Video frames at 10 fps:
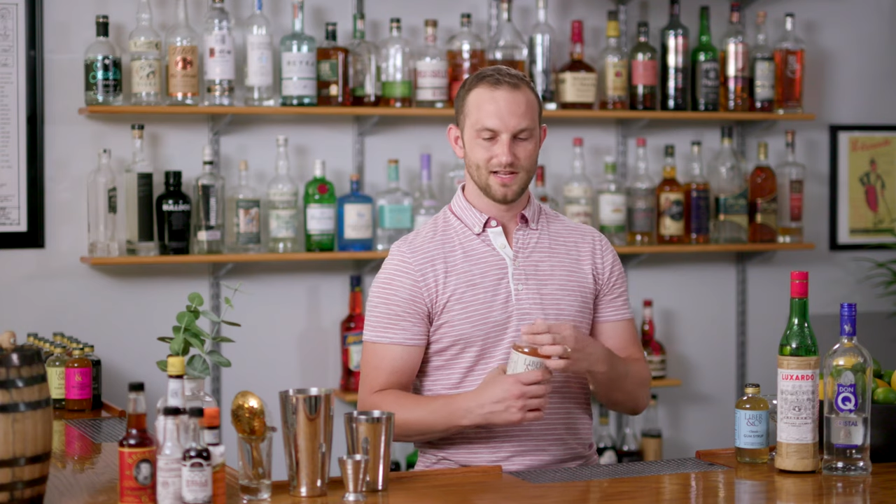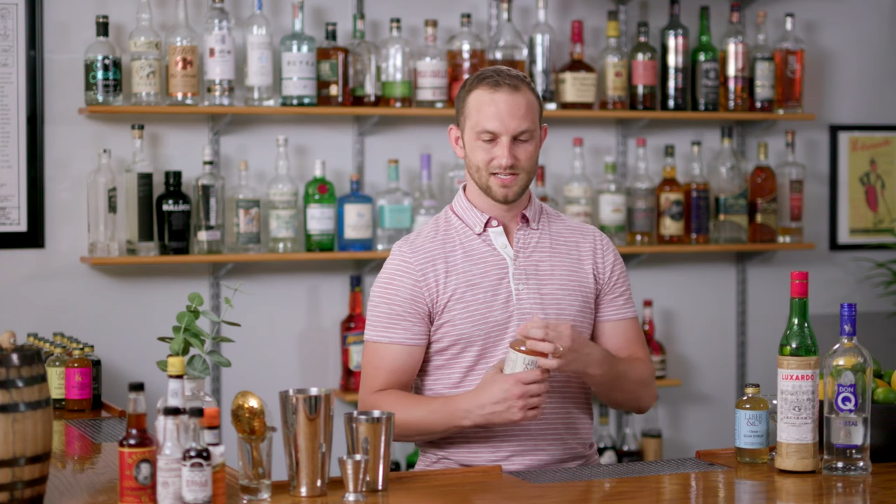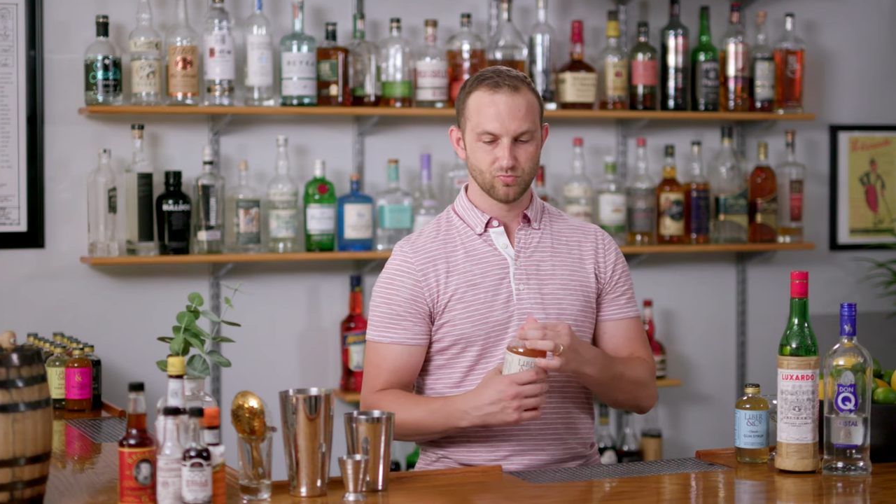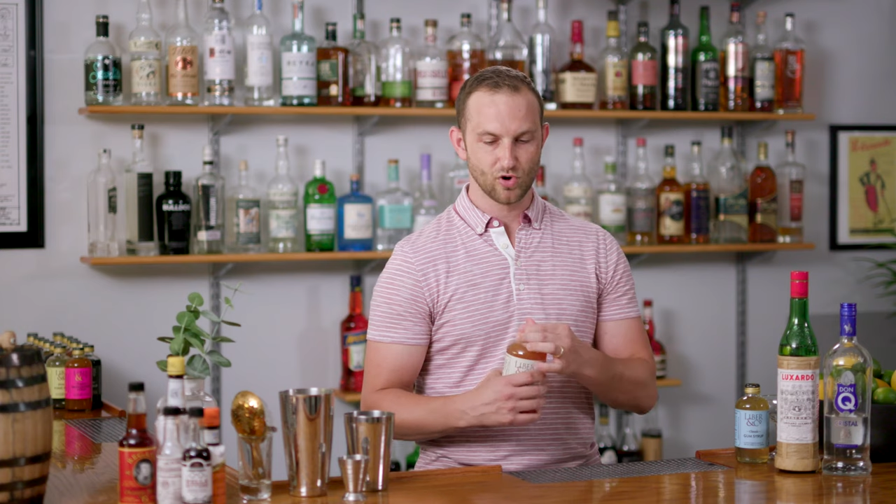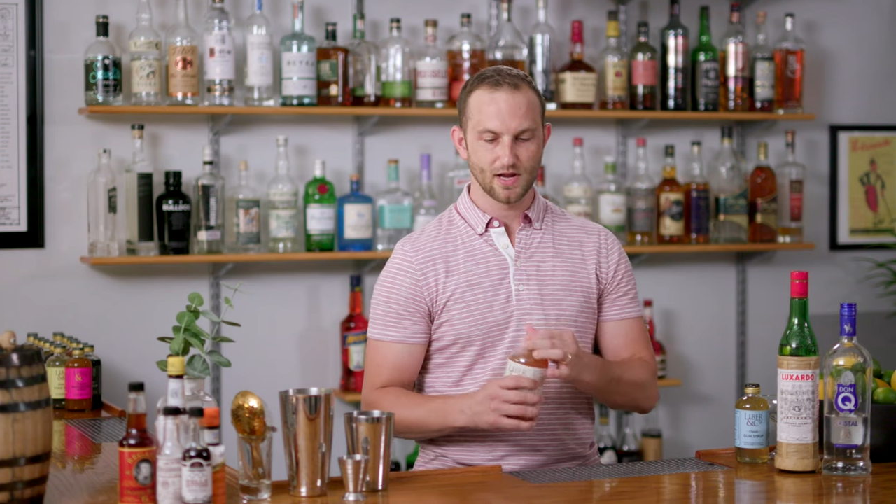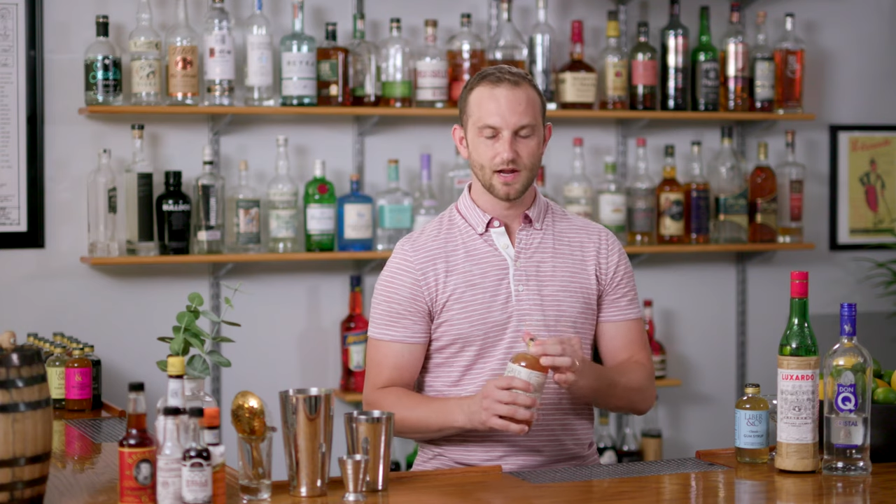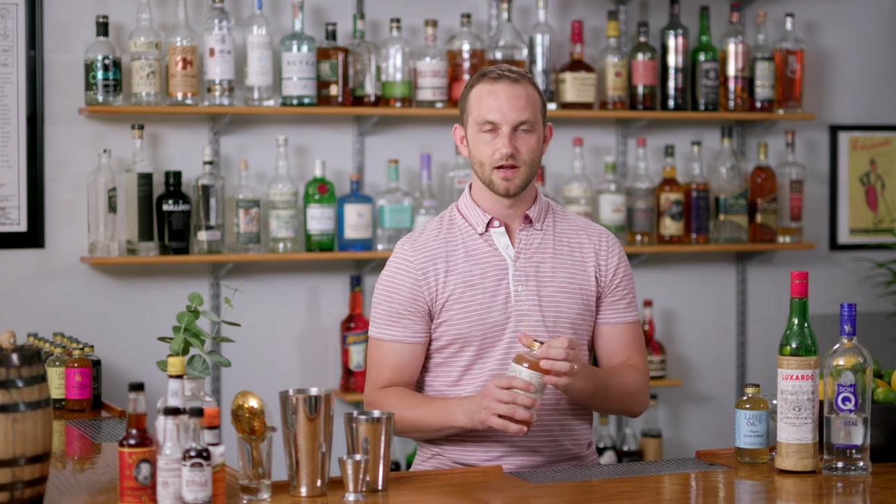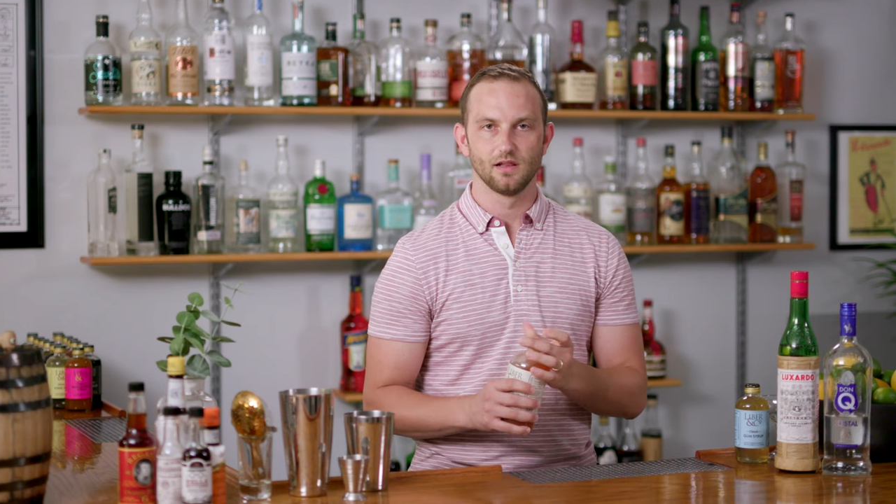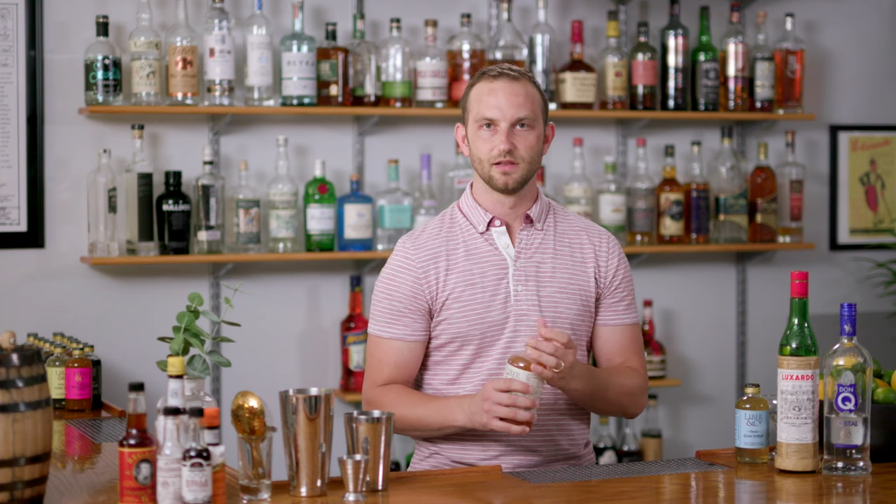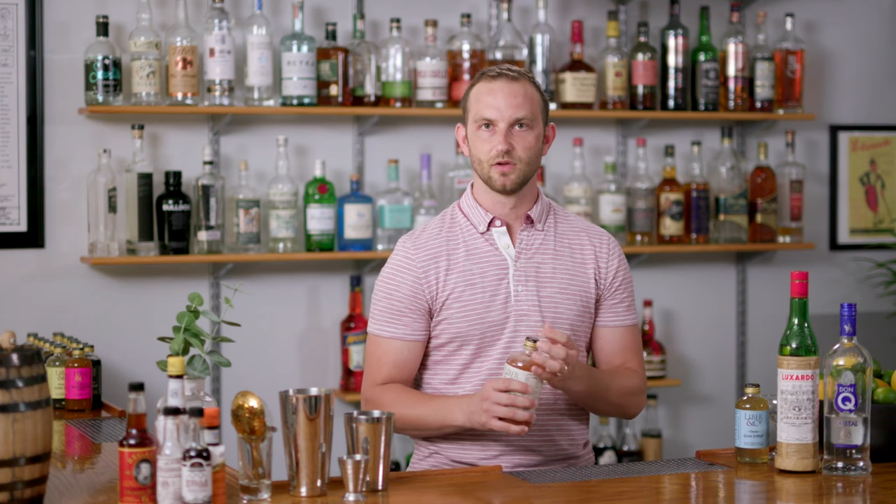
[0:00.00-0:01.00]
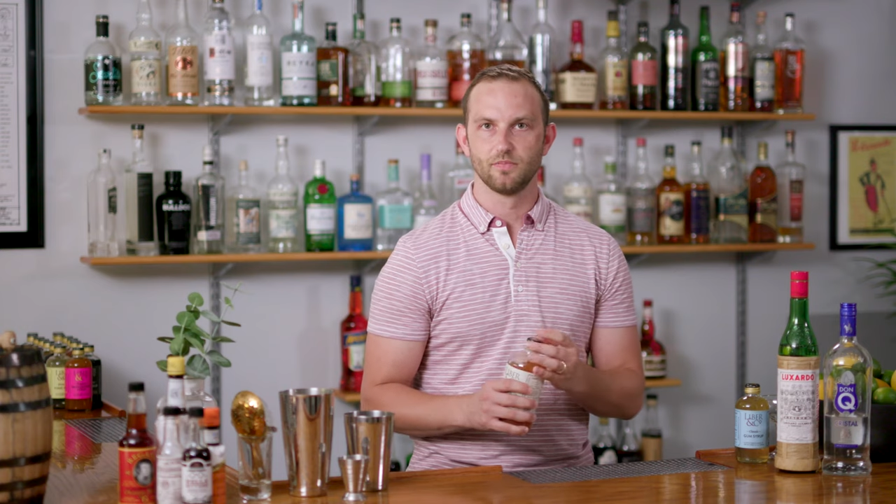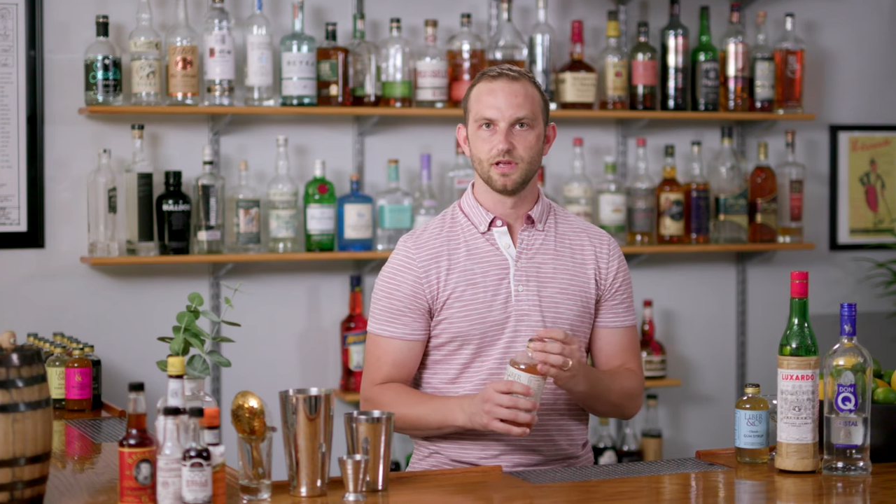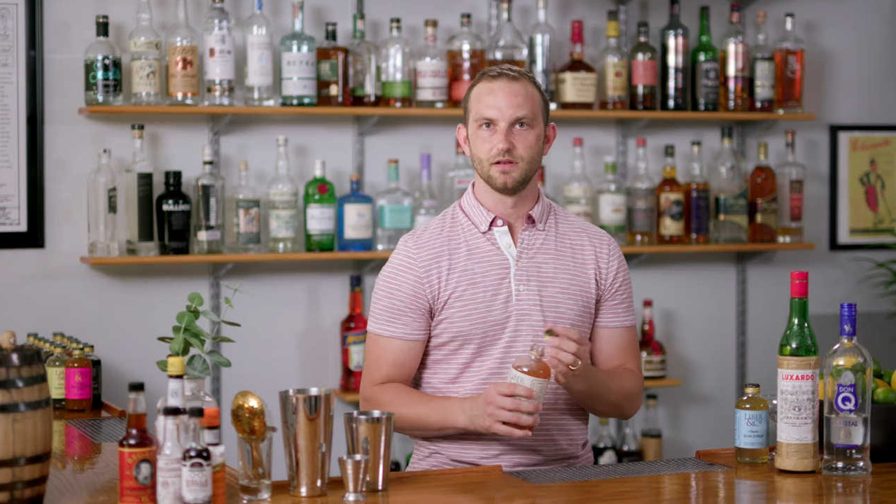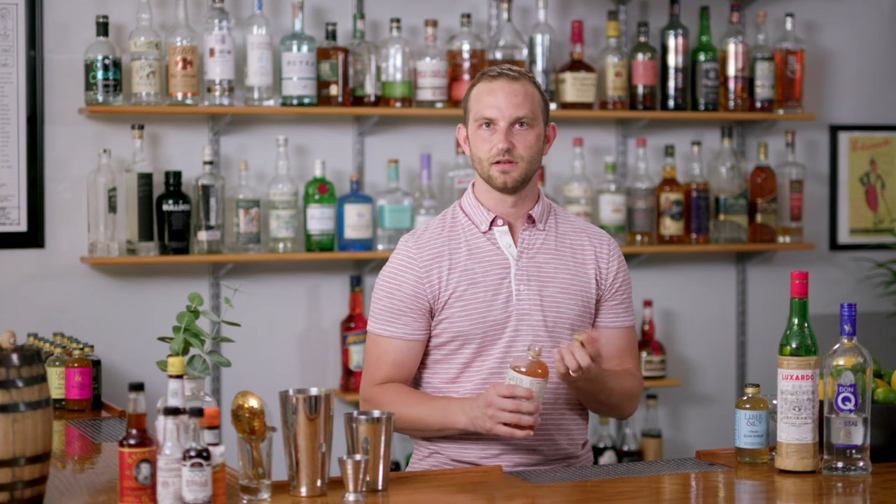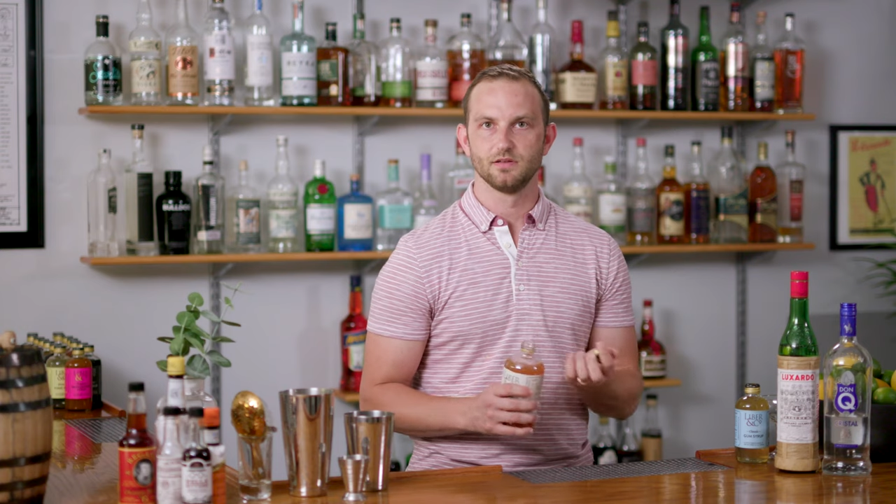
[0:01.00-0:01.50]
it is bringing a little
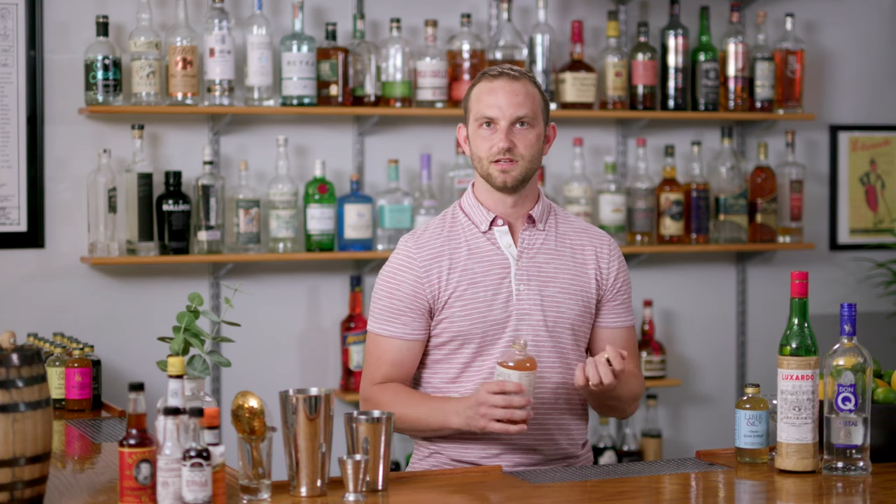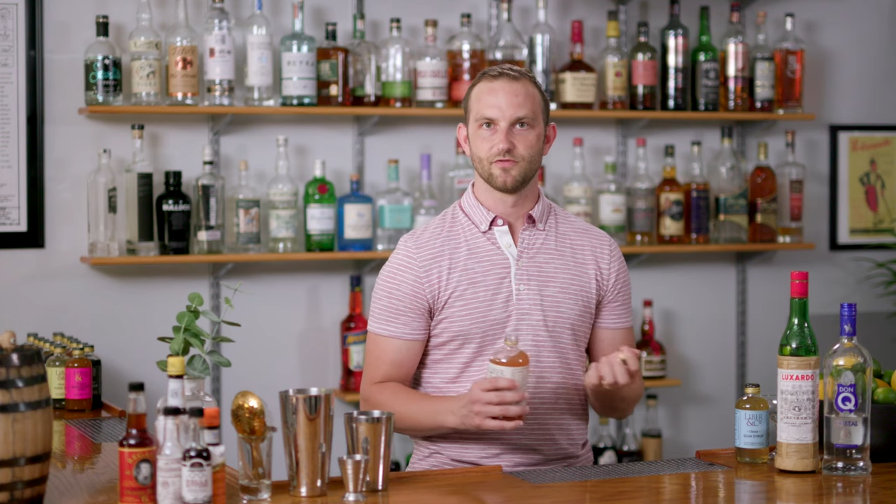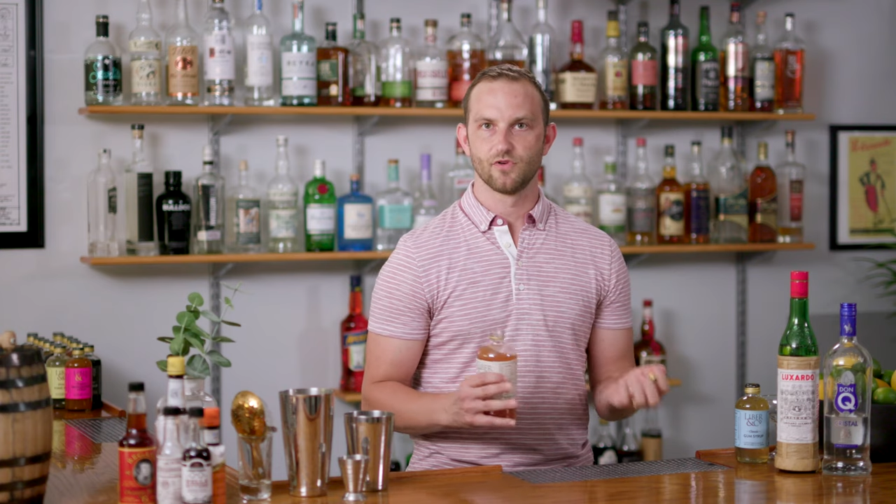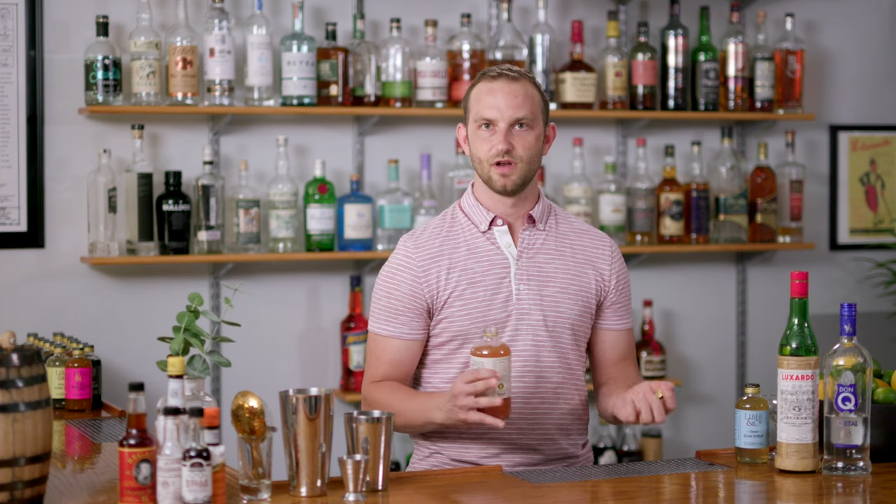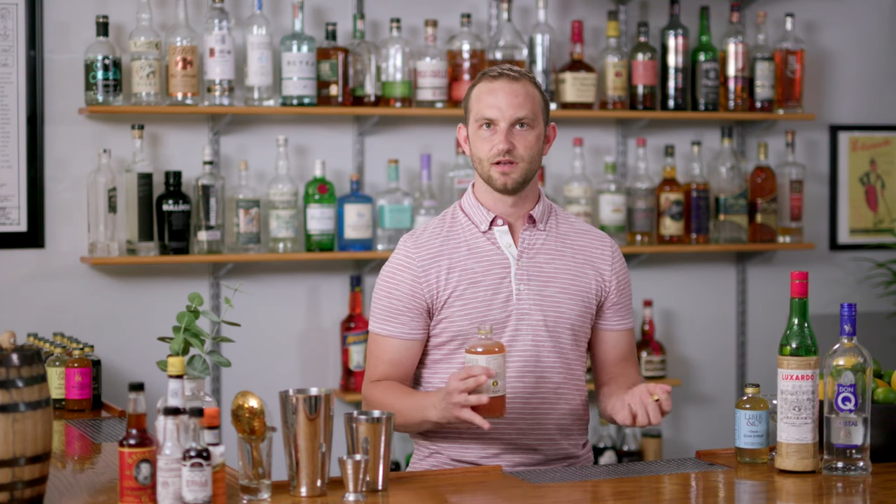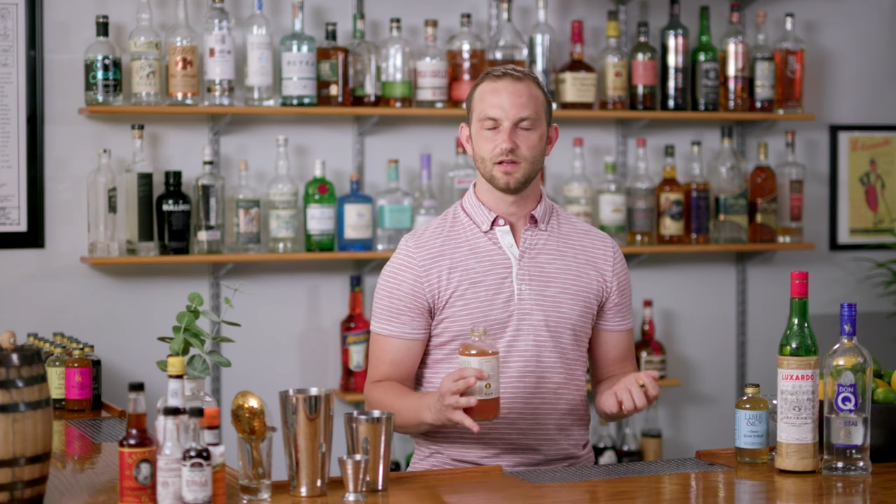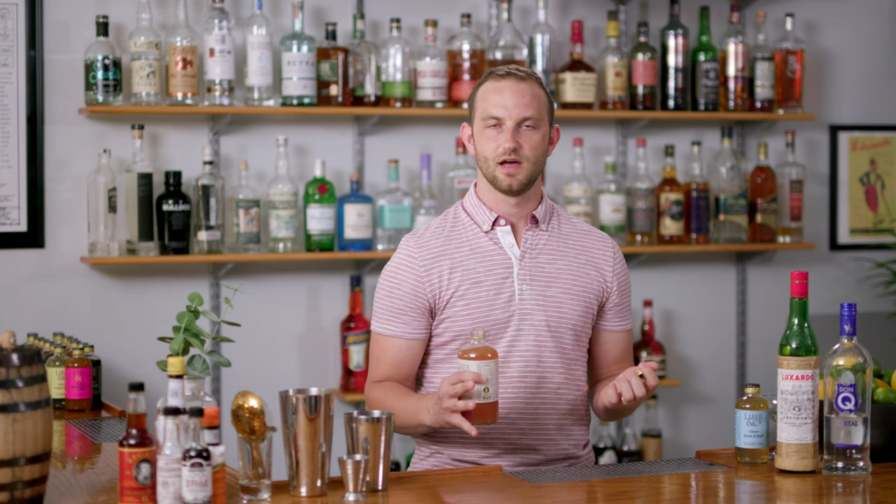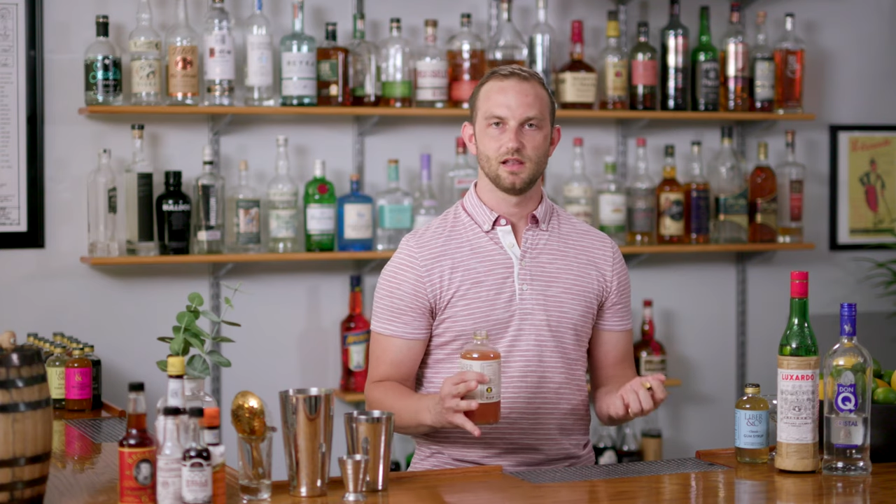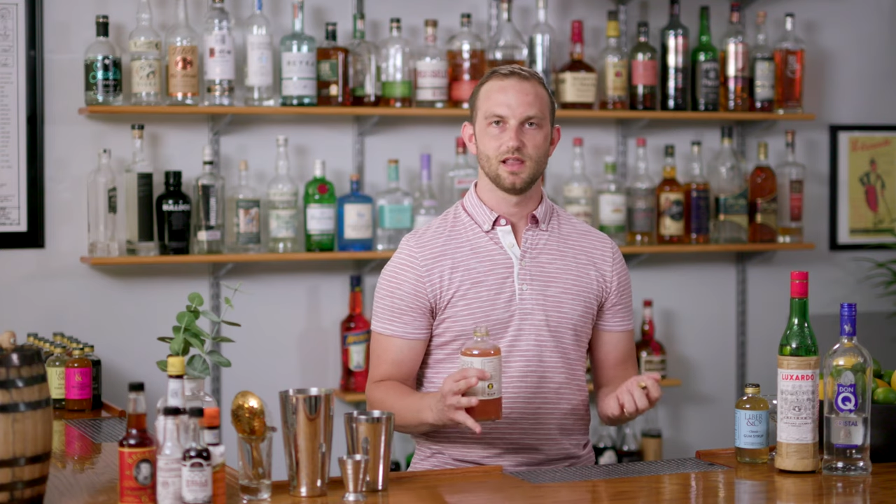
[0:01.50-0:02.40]
bit different uh,